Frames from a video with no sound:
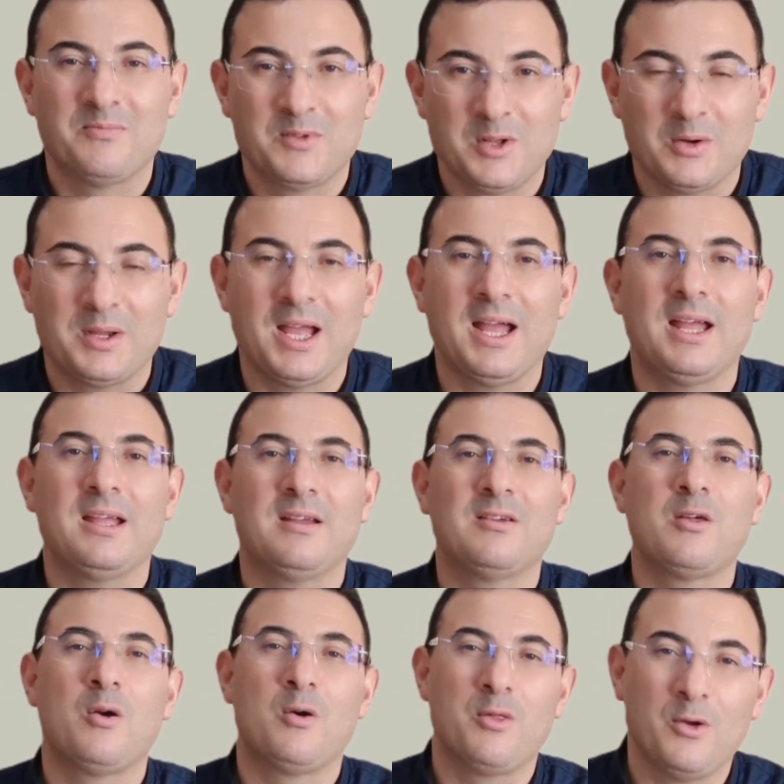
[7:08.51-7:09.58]
Okay,
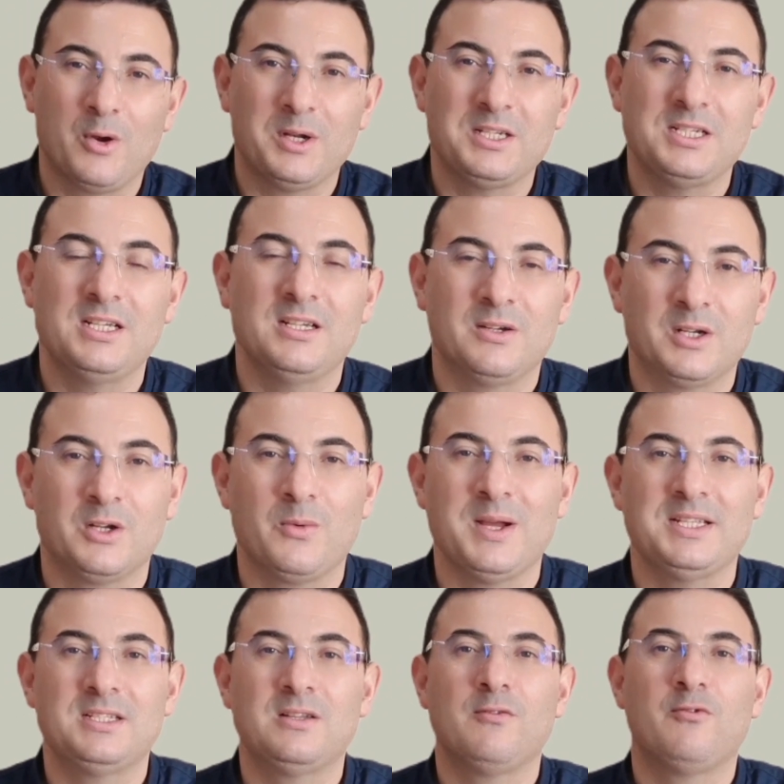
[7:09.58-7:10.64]
authority,
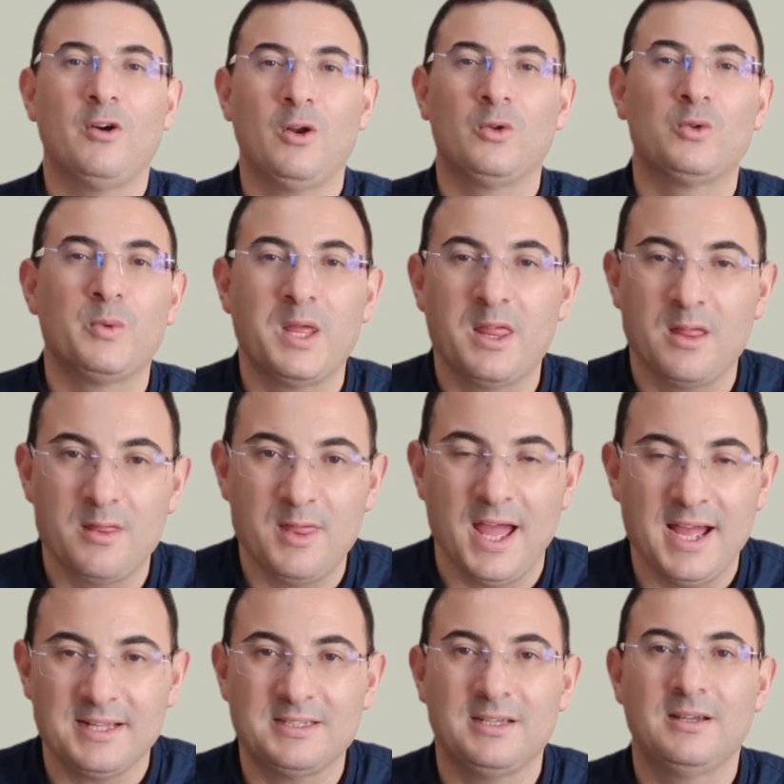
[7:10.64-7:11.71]
request, followed with
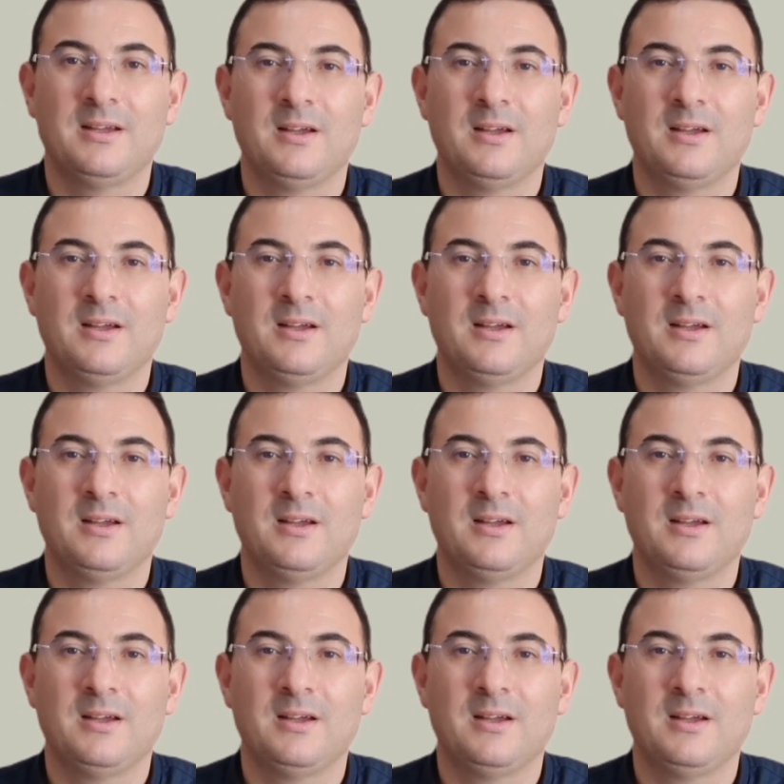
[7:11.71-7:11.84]
that.